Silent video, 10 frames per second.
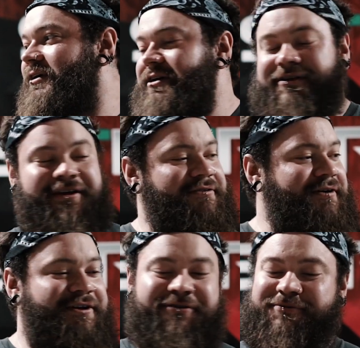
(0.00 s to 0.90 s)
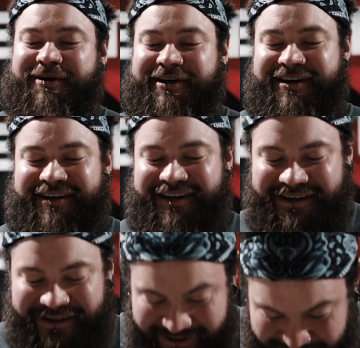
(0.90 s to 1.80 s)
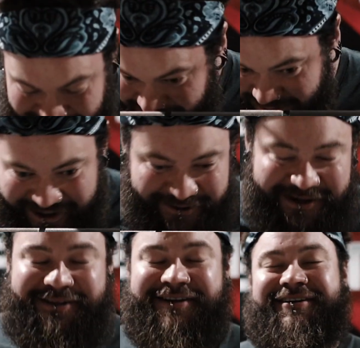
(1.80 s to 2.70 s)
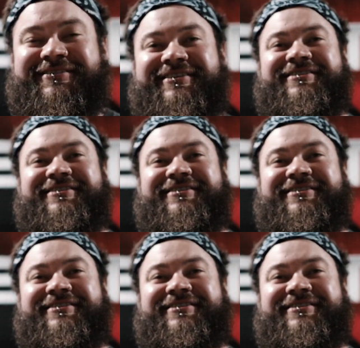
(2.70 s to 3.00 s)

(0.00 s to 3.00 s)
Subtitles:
I think if I use my forehead or anything else, it would